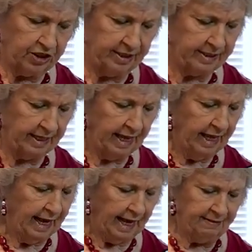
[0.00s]
She said,
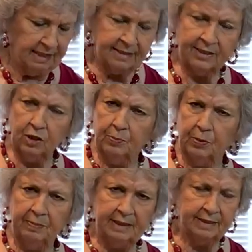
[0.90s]
And this soup
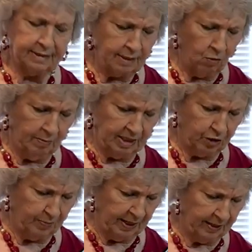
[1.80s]
would be so
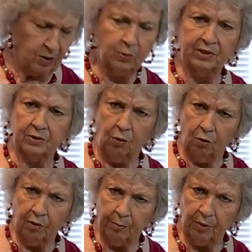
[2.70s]
much better with
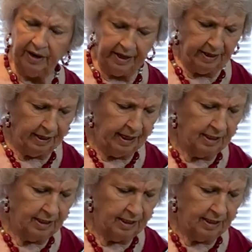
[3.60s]
cornbread.